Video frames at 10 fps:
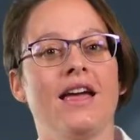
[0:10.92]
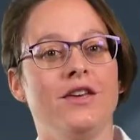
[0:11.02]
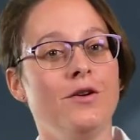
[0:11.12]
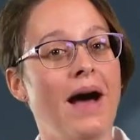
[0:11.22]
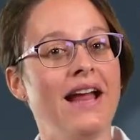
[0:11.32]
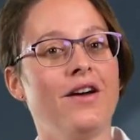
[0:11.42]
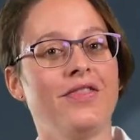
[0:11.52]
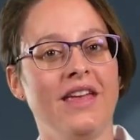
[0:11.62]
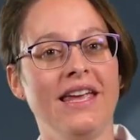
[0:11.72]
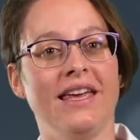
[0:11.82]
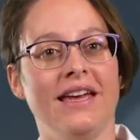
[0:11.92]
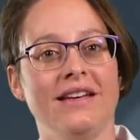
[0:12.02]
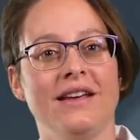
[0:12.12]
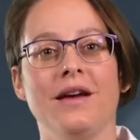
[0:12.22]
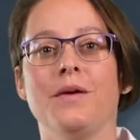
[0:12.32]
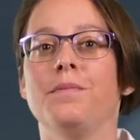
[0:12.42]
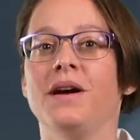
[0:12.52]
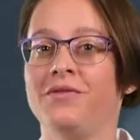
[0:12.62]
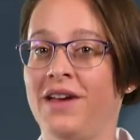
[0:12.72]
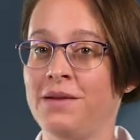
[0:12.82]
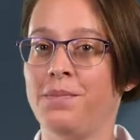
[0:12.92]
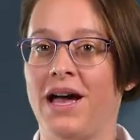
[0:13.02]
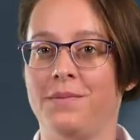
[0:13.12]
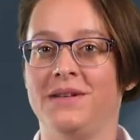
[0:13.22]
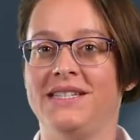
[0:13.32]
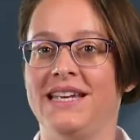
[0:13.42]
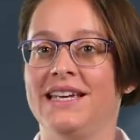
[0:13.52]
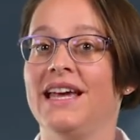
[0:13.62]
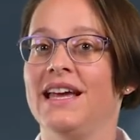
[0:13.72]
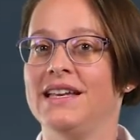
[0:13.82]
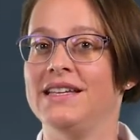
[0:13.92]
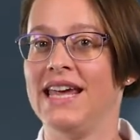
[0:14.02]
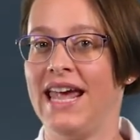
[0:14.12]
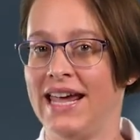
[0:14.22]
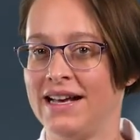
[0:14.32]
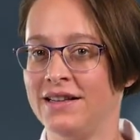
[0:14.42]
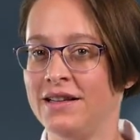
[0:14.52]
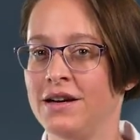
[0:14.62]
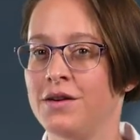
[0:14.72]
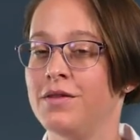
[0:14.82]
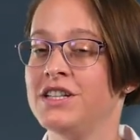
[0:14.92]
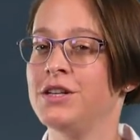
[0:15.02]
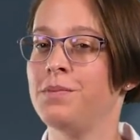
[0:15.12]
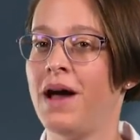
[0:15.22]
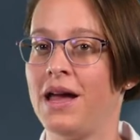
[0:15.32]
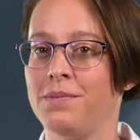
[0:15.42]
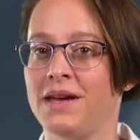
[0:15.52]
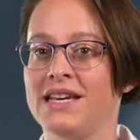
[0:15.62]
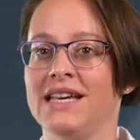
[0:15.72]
You might not think it, but when pipetting, the angle which the pipette